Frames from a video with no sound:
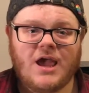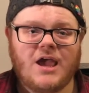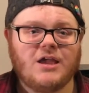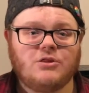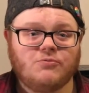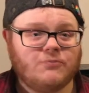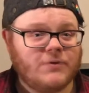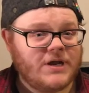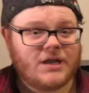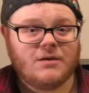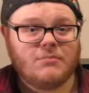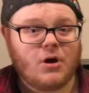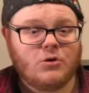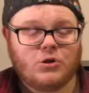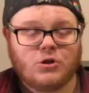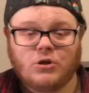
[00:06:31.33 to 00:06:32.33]
It's really
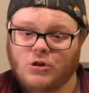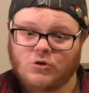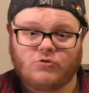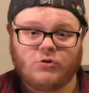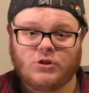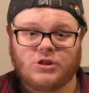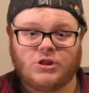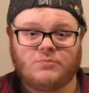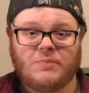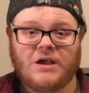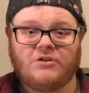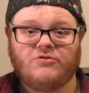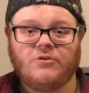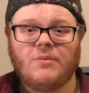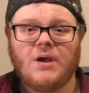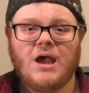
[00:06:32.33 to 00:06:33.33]
emotional across the
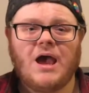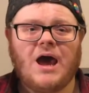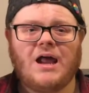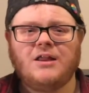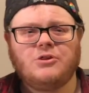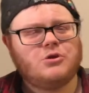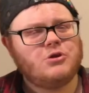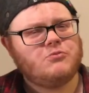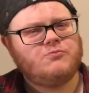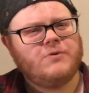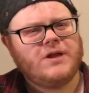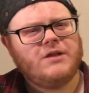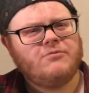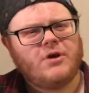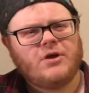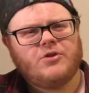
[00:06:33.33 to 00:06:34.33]
spectrum, and it's just
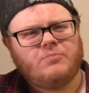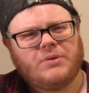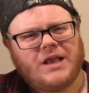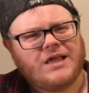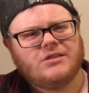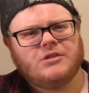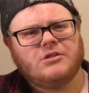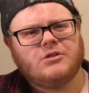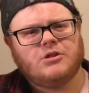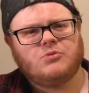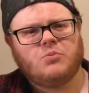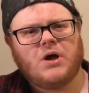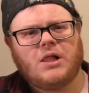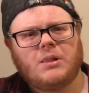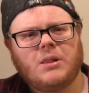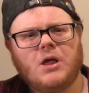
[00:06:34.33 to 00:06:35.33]
really rather pleasant as
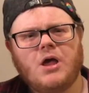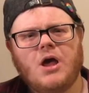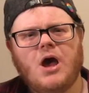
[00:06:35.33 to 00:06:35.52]
well.